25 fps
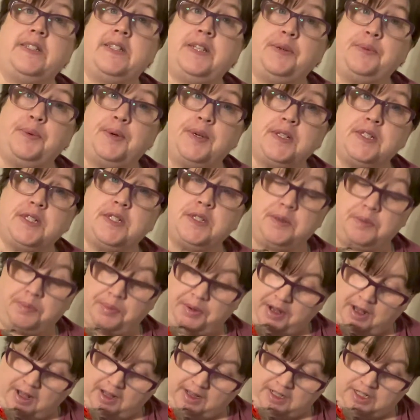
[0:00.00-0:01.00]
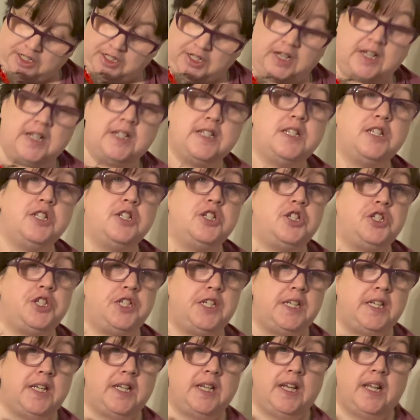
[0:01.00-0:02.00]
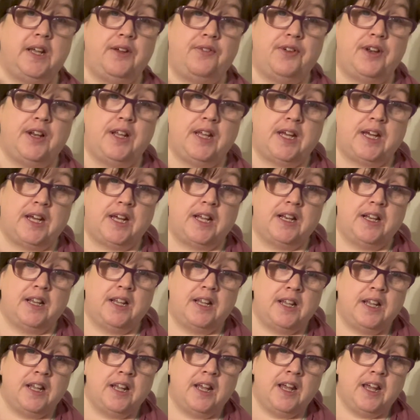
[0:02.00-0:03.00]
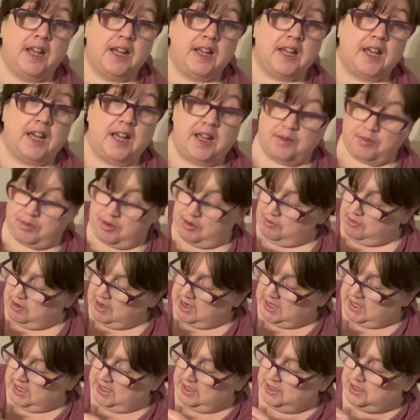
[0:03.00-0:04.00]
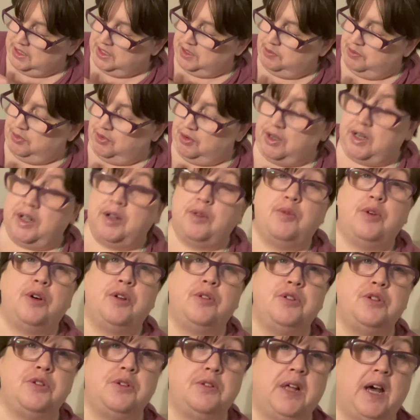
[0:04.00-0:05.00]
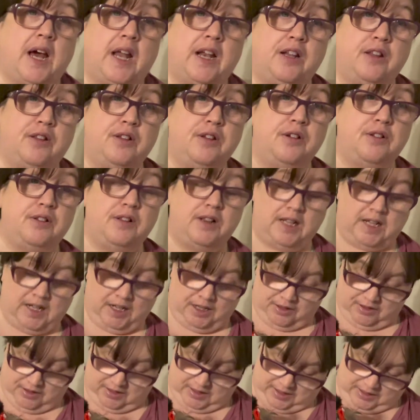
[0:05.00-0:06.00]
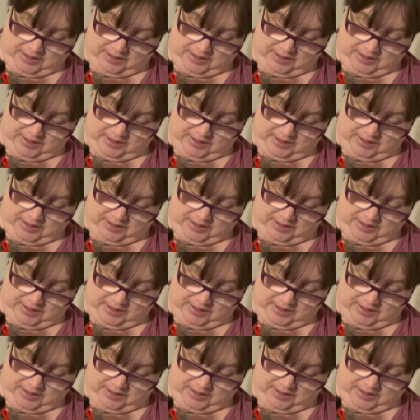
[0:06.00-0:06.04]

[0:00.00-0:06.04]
wants to apologize. She didn't even get camera ready this morning. We'll do that a little later in the